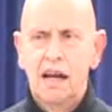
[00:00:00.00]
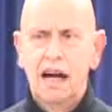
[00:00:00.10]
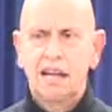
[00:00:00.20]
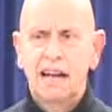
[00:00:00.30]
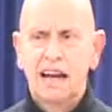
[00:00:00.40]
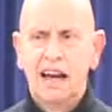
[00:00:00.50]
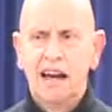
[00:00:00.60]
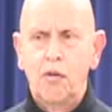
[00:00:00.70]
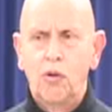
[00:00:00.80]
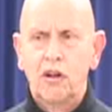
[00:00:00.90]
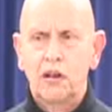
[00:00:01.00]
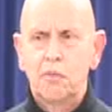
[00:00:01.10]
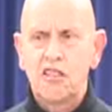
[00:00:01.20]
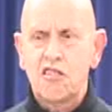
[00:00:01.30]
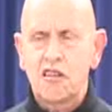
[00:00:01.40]
and Diane were in the
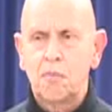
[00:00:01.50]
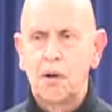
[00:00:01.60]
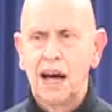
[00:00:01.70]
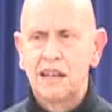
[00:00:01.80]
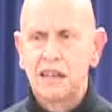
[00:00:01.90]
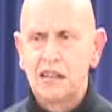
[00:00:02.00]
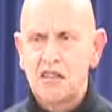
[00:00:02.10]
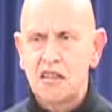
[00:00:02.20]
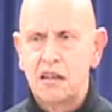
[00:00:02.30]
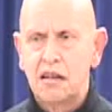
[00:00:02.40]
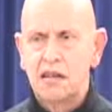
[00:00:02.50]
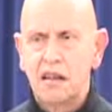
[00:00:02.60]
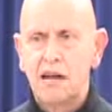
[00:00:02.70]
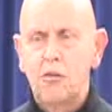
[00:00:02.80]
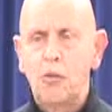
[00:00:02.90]
midst of compiling this
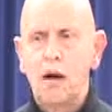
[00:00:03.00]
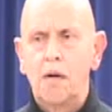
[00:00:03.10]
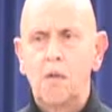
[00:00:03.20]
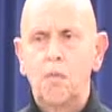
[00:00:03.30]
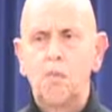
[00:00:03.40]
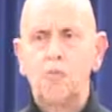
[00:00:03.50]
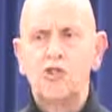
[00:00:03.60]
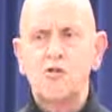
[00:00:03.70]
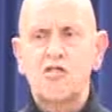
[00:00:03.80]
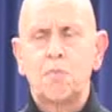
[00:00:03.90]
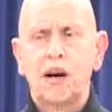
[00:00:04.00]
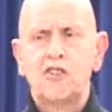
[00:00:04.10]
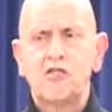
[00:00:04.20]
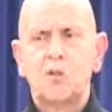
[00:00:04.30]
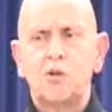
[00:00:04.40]
thing, which was a
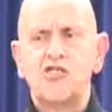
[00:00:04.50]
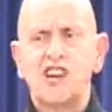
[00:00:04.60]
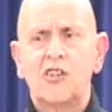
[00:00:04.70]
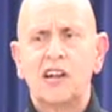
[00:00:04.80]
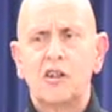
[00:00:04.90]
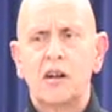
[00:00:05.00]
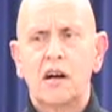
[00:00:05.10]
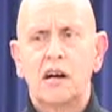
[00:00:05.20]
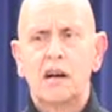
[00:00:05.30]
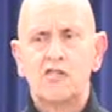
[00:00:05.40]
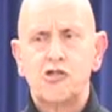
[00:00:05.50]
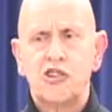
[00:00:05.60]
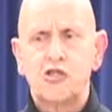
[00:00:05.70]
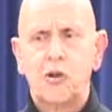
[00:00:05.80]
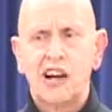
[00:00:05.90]
partnership between Jerry and
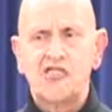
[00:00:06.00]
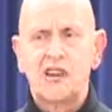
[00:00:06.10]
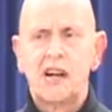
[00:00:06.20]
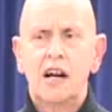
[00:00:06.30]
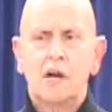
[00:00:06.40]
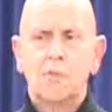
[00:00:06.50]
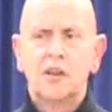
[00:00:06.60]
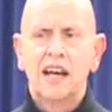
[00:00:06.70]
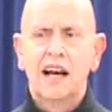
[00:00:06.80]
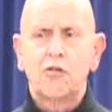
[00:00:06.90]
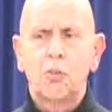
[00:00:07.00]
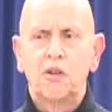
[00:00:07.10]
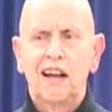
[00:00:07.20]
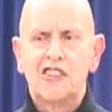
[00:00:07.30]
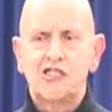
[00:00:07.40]
George Quasha. But the
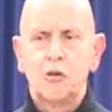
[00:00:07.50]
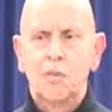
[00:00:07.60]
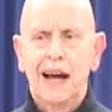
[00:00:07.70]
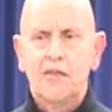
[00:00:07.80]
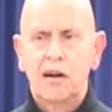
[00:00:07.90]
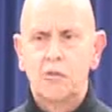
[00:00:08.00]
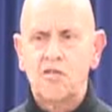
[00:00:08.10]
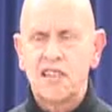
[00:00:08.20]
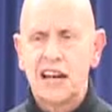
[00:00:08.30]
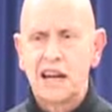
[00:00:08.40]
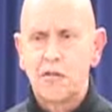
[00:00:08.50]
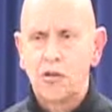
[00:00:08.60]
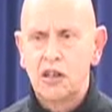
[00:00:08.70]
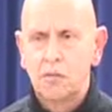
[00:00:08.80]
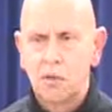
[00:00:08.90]
anthropological background was
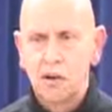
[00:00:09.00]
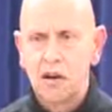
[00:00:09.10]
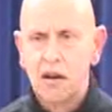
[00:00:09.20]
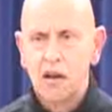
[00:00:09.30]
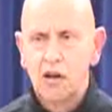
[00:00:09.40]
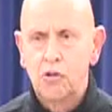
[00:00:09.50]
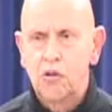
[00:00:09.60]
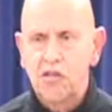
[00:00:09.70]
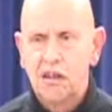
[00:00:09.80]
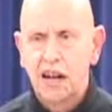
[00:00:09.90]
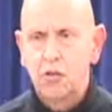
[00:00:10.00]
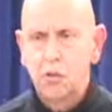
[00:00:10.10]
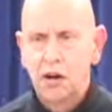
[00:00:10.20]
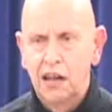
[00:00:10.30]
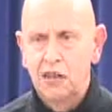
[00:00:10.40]
Diane Rothenberg, who was an
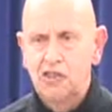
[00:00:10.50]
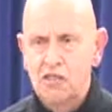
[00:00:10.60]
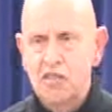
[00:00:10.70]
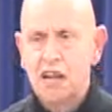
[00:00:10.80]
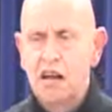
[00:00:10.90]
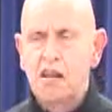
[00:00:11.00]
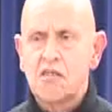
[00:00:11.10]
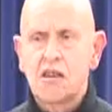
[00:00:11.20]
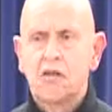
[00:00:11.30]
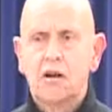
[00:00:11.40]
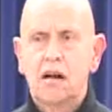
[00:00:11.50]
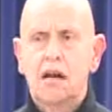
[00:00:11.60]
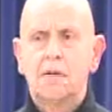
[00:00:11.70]
anthropologist. So,